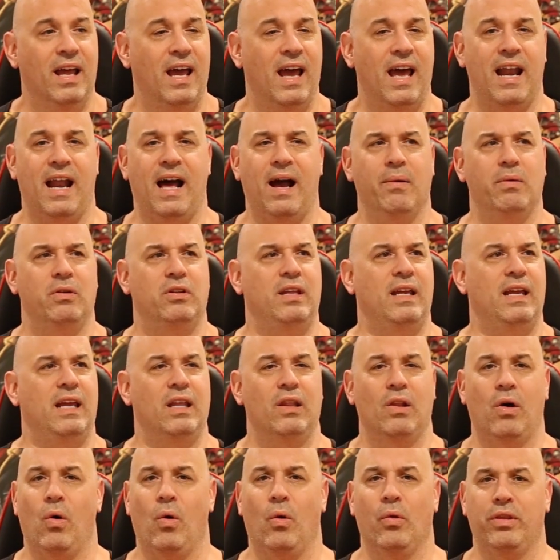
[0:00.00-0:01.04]
And I was
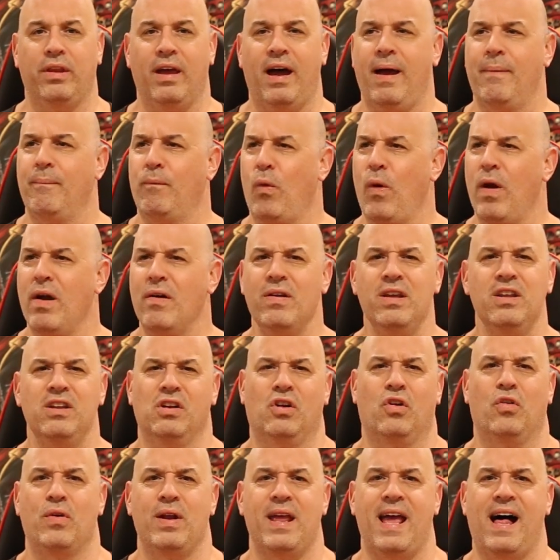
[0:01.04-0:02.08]
thinking the whole time, where is
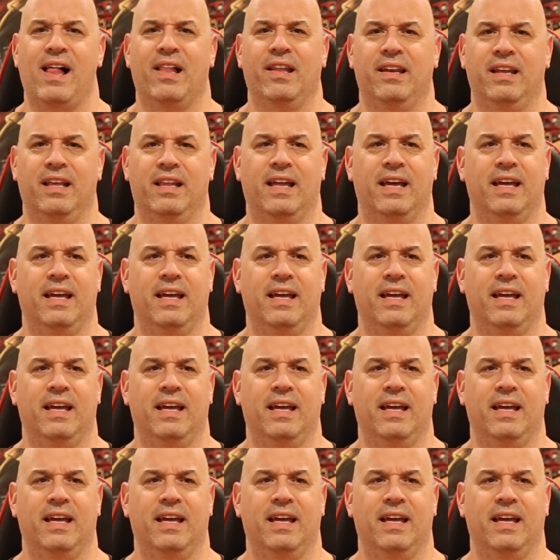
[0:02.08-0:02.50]
Creality?